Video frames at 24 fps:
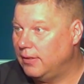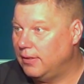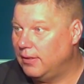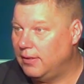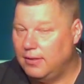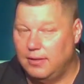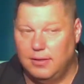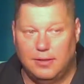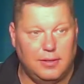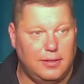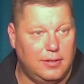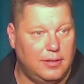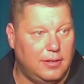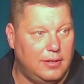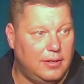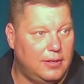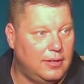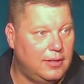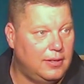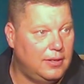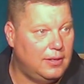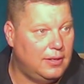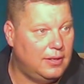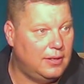
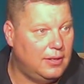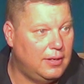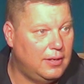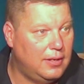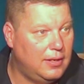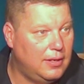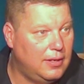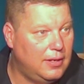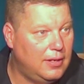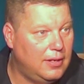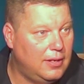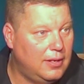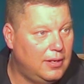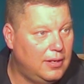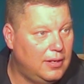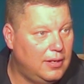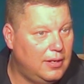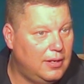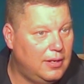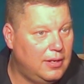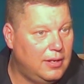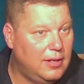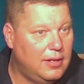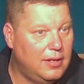
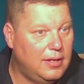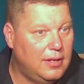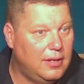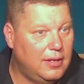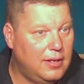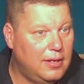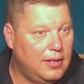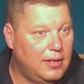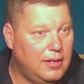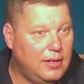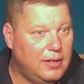(no one is talking)